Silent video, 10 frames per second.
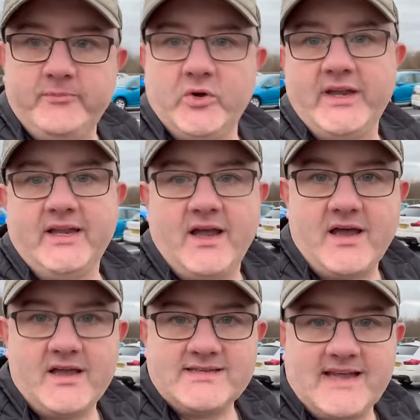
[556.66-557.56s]
morning,
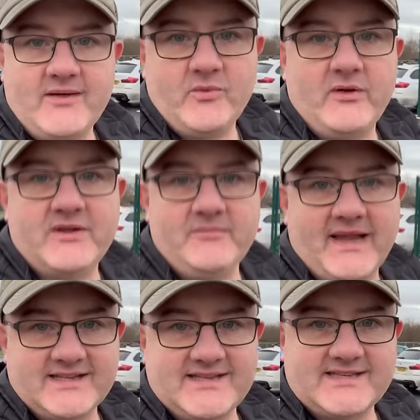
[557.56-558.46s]
guys, and welcome
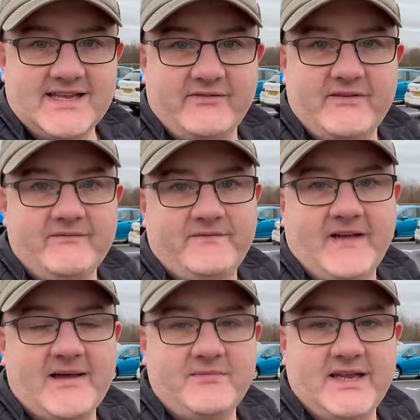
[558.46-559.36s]
back to the Sullivan
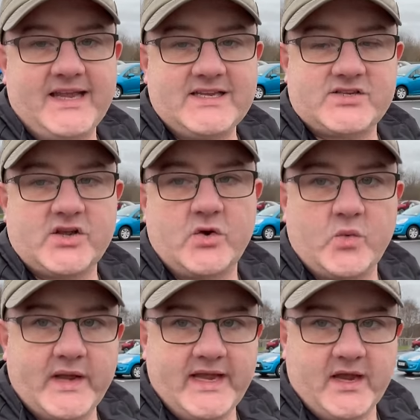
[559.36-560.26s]
family. So
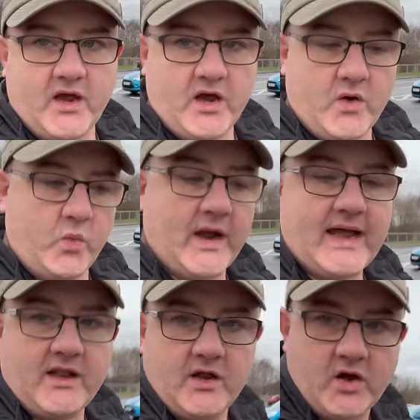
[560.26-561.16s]
we are
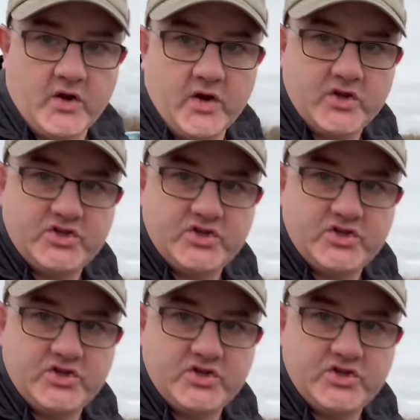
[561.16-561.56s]
well on our